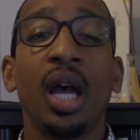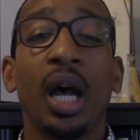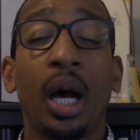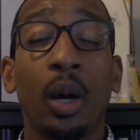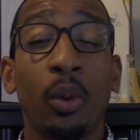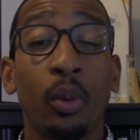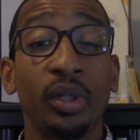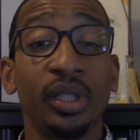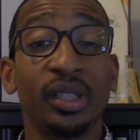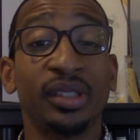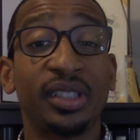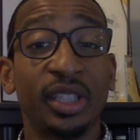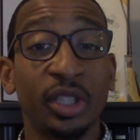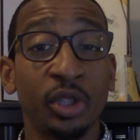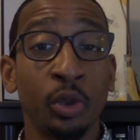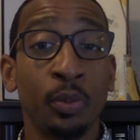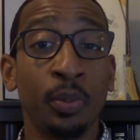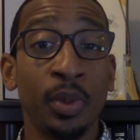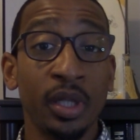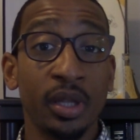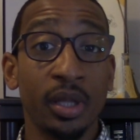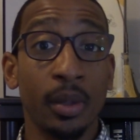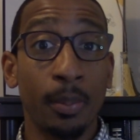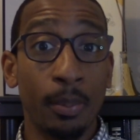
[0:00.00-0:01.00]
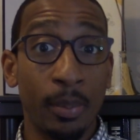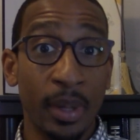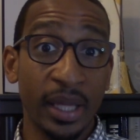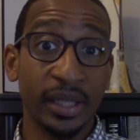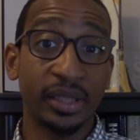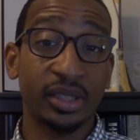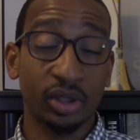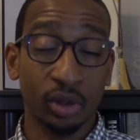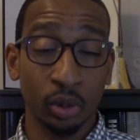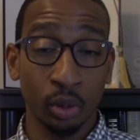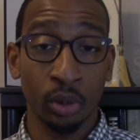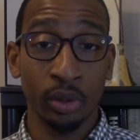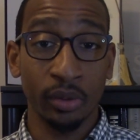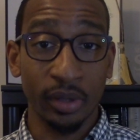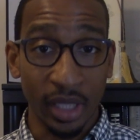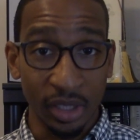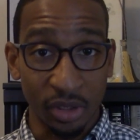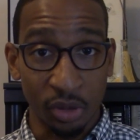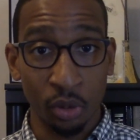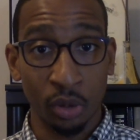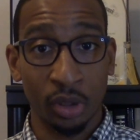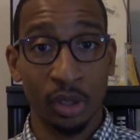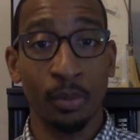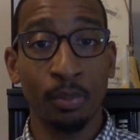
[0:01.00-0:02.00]
I want to see you be the best steward
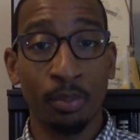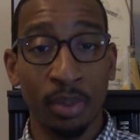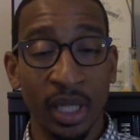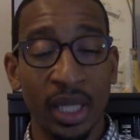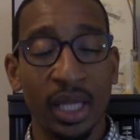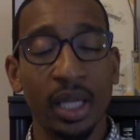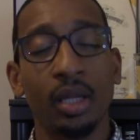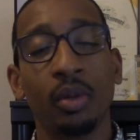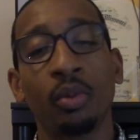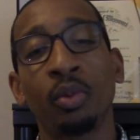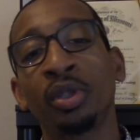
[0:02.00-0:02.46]
that you can be